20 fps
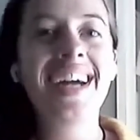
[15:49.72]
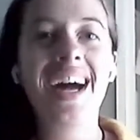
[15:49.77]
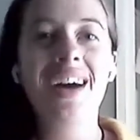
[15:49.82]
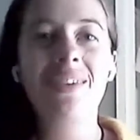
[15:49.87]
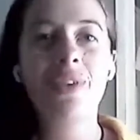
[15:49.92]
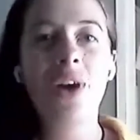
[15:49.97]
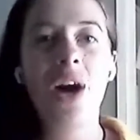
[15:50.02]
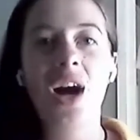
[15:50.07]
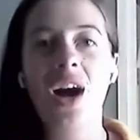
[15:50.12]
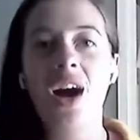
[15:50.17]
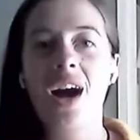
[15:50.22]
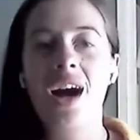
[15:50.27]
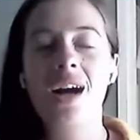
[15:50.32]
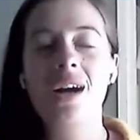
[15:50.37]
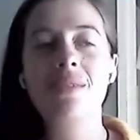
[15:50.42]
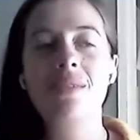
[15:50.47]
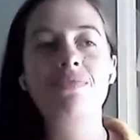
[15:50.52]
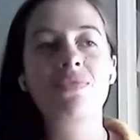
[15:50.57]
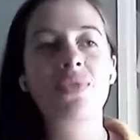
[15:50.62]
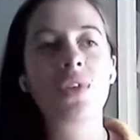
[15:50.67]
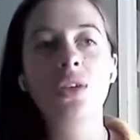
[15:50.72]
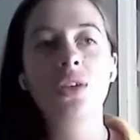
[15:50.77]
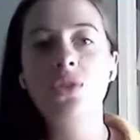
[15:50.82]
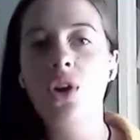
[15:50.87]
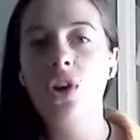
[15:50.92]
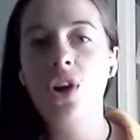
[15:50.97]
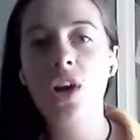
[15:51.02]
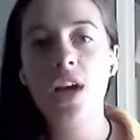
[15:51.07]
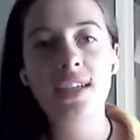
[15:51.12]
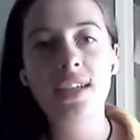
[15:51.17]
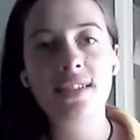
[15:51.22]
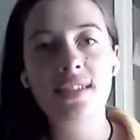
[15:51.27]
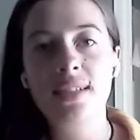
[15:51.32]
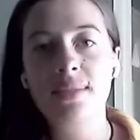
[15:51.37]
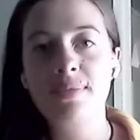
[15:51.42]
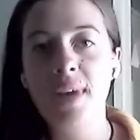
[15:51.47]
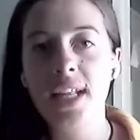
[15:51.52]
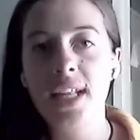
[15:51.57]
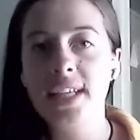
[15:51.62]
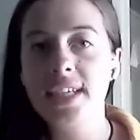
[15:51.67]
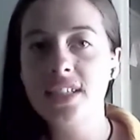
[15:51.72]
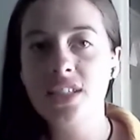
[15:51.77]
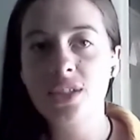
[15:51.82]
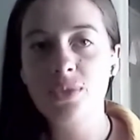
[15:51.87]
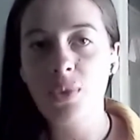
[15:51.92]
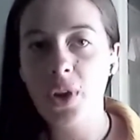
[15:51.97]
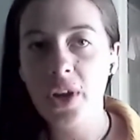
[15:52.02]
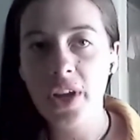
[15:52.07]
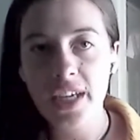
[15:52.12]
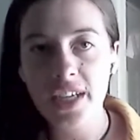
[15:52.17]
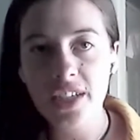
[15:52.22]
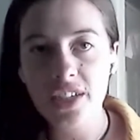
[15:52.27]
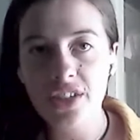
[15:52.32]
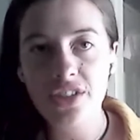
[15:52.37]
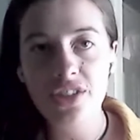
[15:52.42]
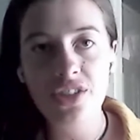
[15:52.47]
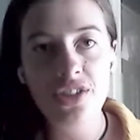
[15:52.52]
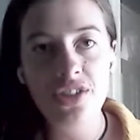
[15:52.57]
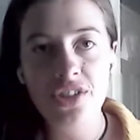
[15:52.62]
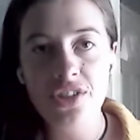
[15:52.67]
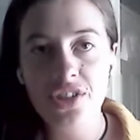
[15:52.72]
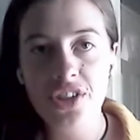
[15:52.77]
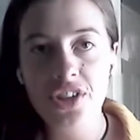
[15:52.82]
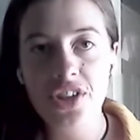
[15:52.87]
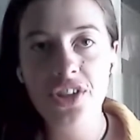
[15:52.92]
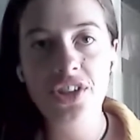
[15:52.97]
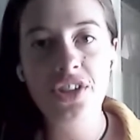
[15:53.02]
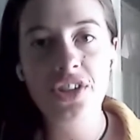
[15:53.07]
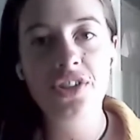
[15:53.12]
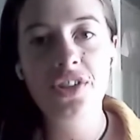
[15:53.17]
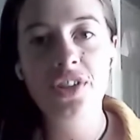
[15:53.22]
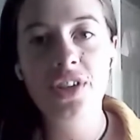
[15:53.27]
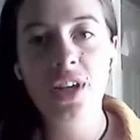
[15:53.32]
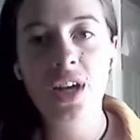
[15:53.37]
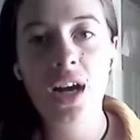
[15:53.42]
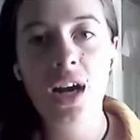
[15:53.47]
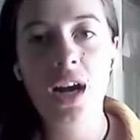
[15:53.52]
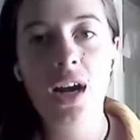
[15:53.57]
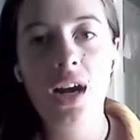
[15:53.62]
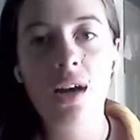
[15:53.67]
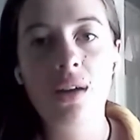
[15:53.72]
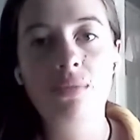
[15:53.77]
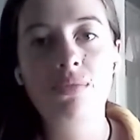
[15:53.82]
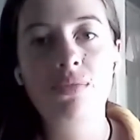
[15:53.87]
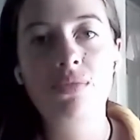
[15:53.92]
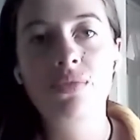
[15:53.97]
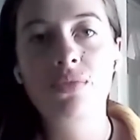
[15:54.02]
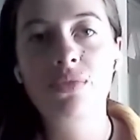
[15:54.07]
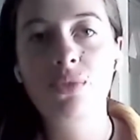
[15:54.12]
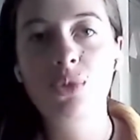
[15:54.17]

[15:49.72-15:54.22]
but mm-hmm. um, not as smelly as what he used to do, um, mm.